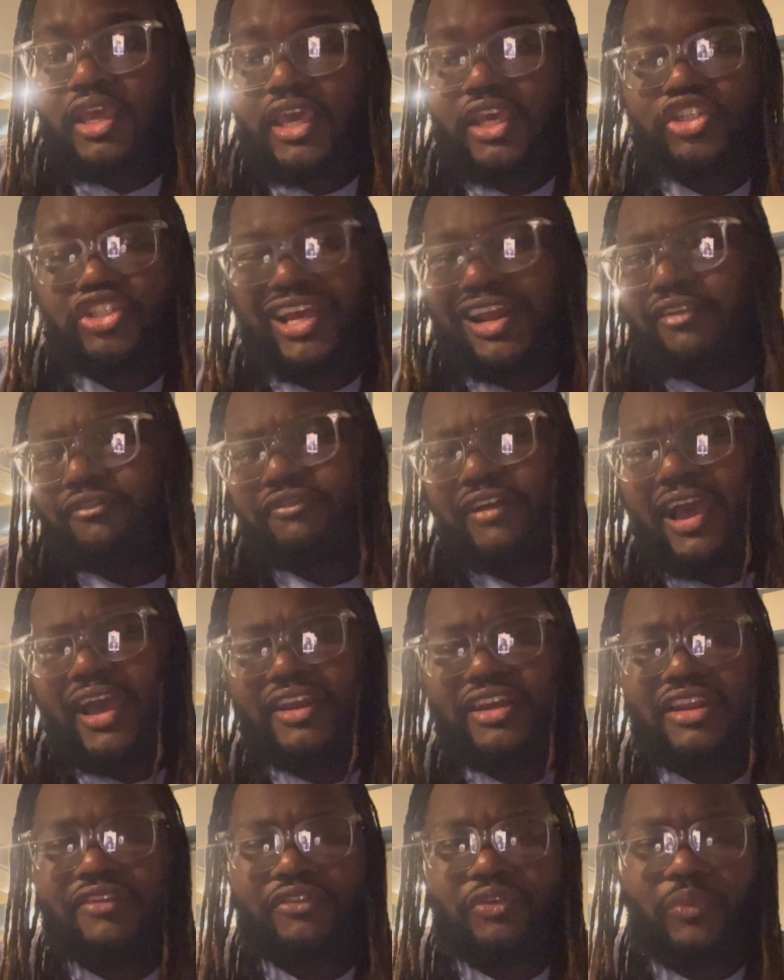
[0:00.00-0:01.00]
try to
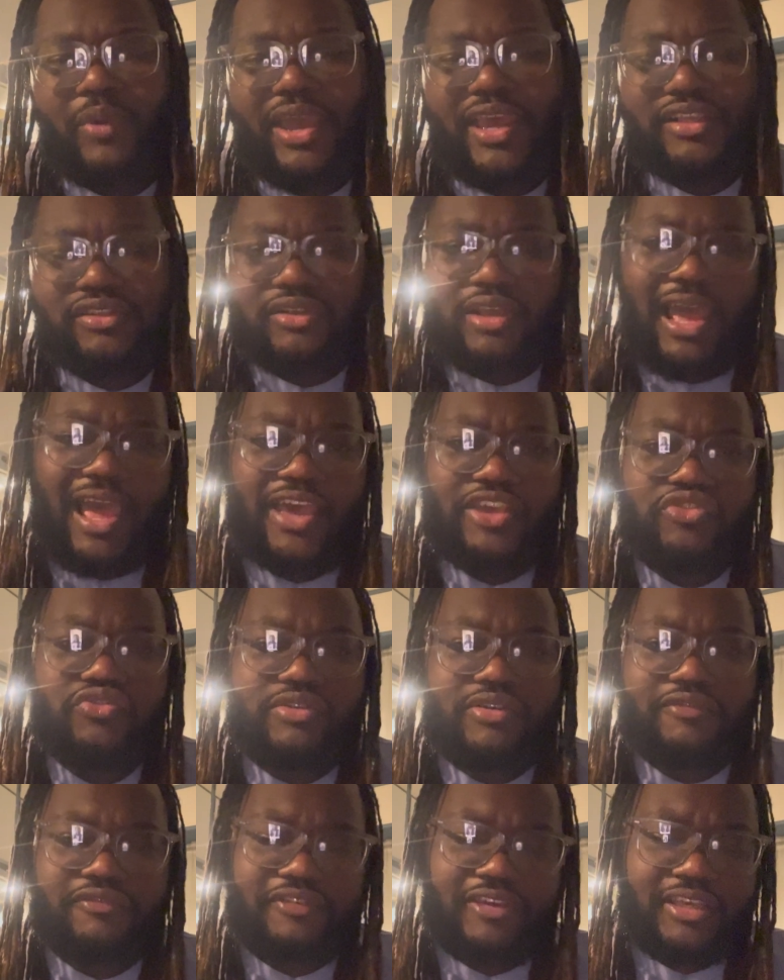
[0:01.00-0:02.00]
find different ways on how you
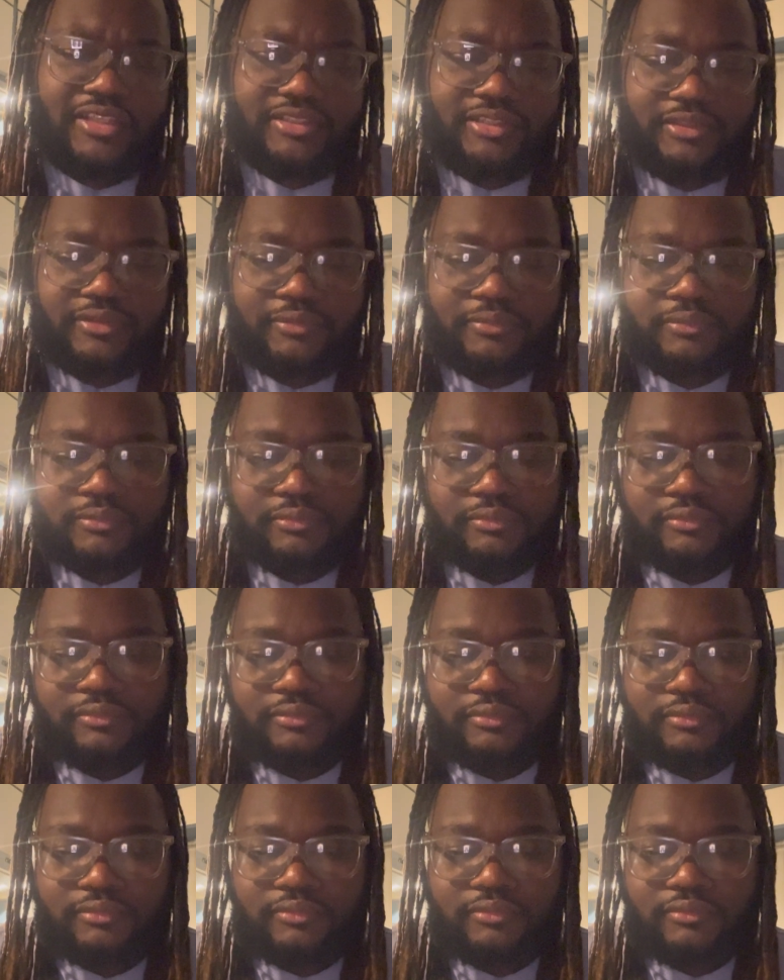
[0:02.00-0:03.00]
can fix it.
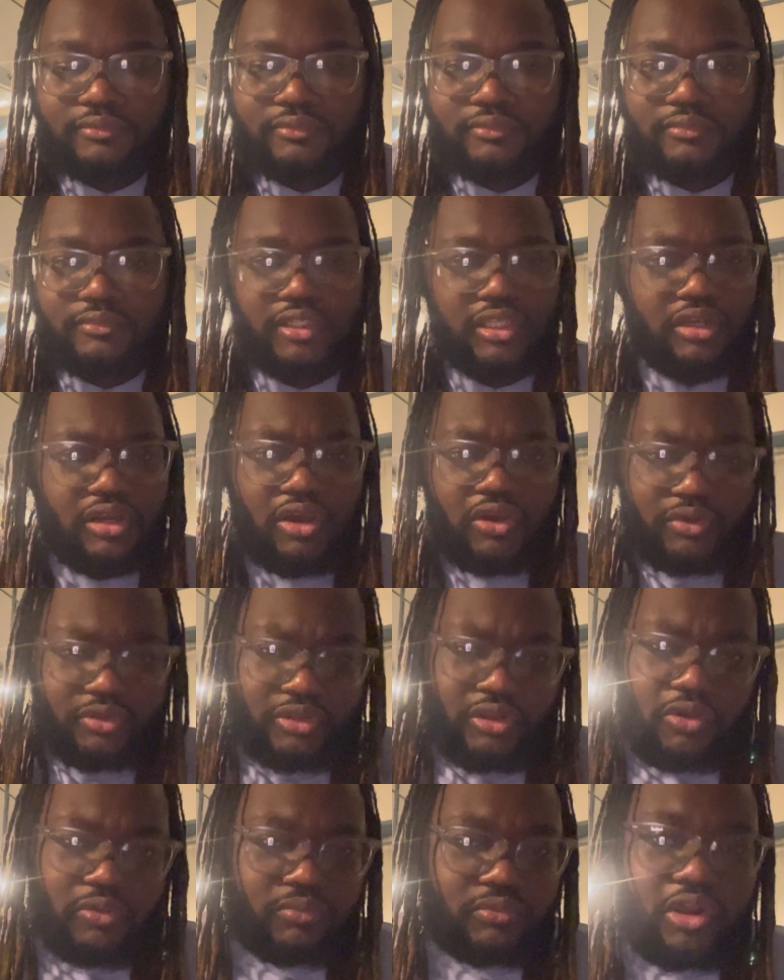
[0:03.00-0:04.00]
You know,
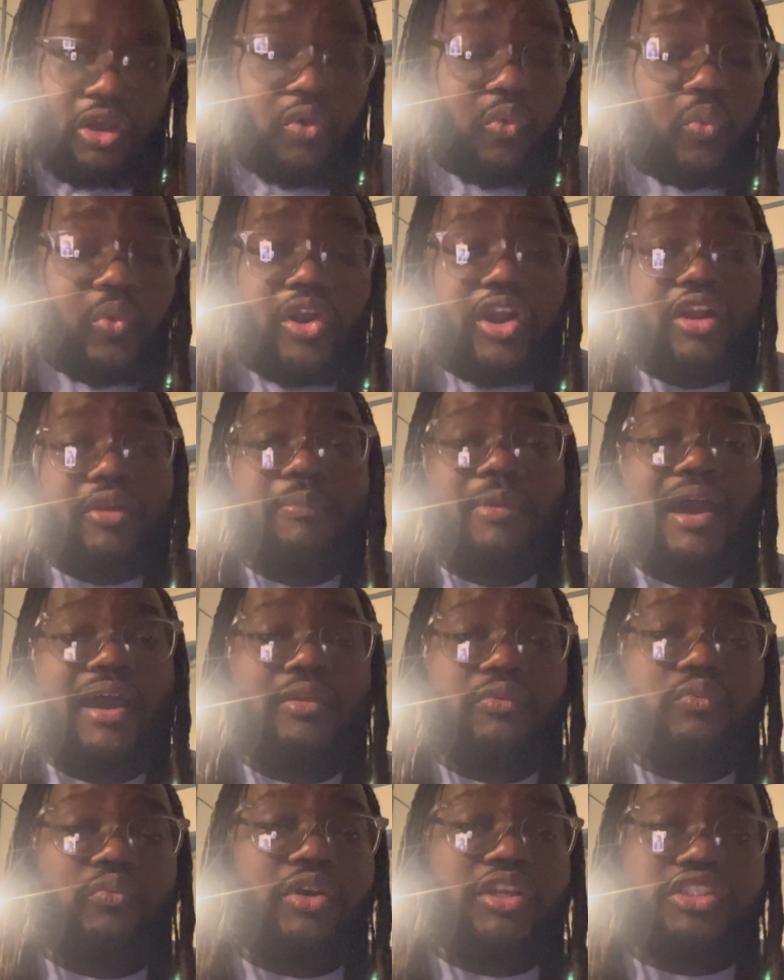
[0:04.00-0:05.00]
don't worry
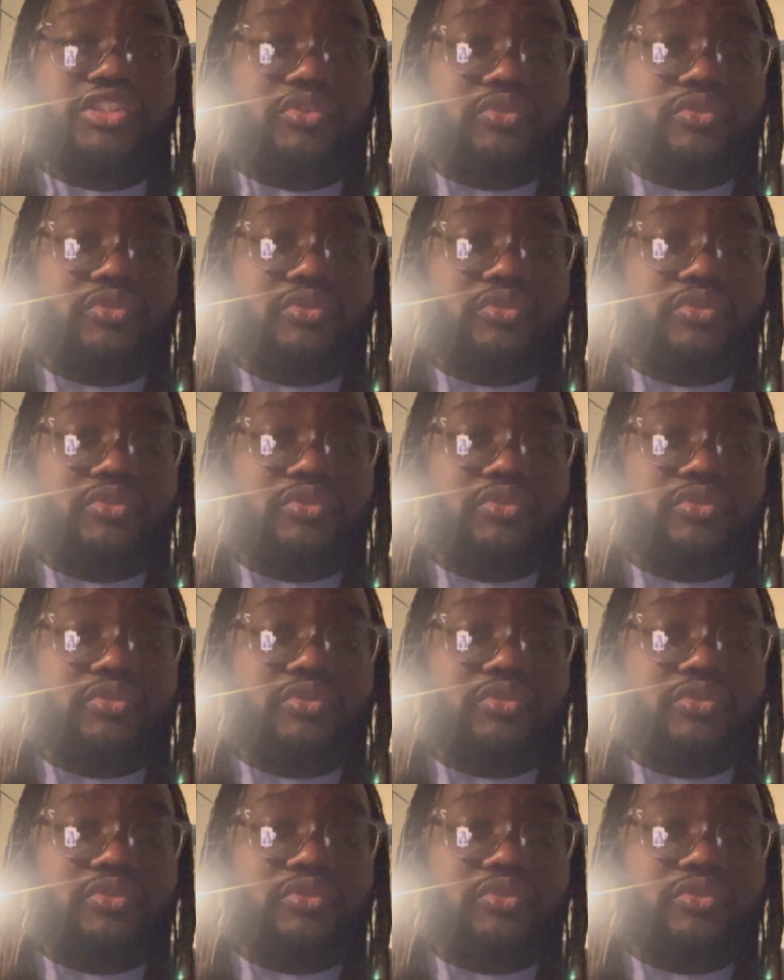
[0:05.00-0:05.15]
about what